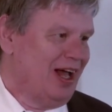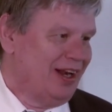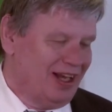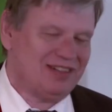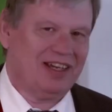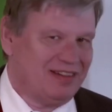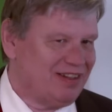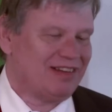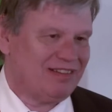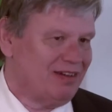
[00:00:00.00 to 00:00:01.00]
And I think
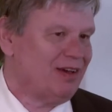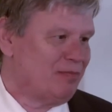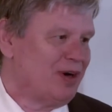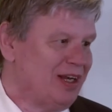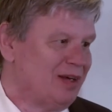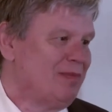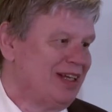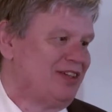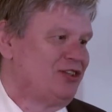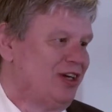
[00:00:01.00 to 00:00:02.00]
that's a brilliant
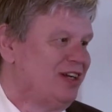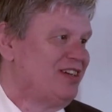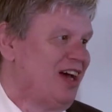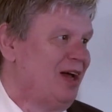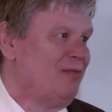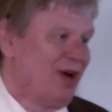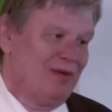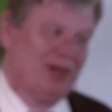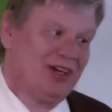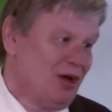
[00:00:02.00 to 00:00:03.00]
message in a time
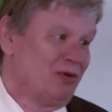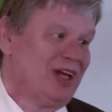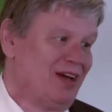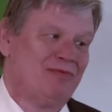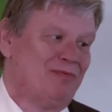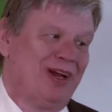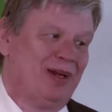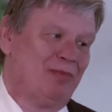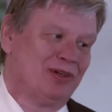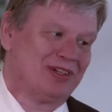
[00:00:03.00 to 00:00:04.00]
where we don't have
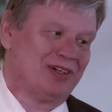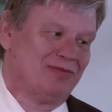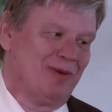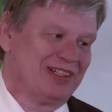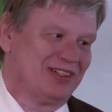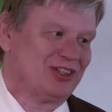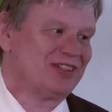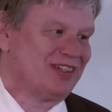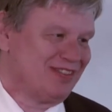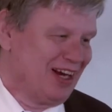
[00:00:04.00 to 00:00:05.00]
many positive
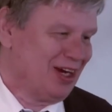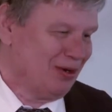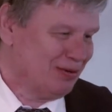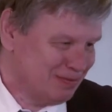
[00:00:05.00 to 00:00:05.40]
messages. Thank you.